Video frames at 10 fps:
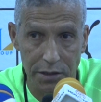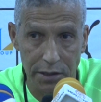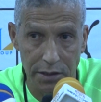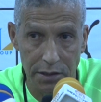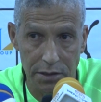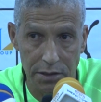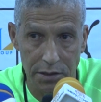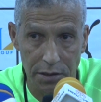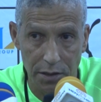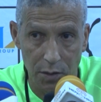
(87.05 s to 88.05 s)

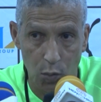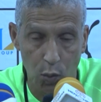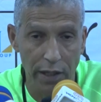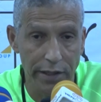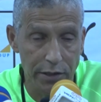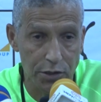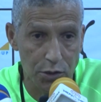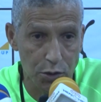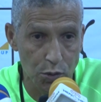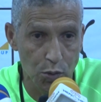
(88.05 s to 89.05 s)
his willingness
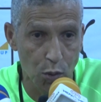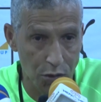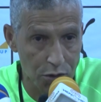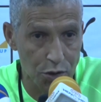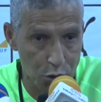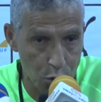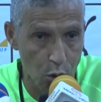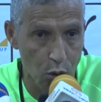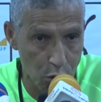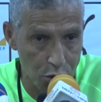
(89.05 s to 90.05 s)
to want to
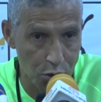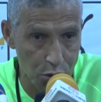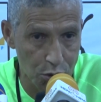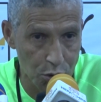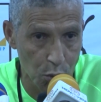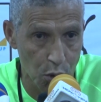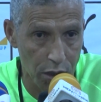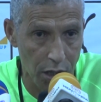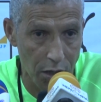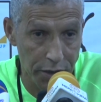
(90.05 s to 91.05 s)
score or to
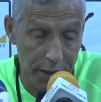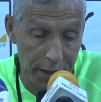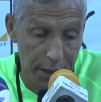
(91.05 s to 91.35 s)
work hard.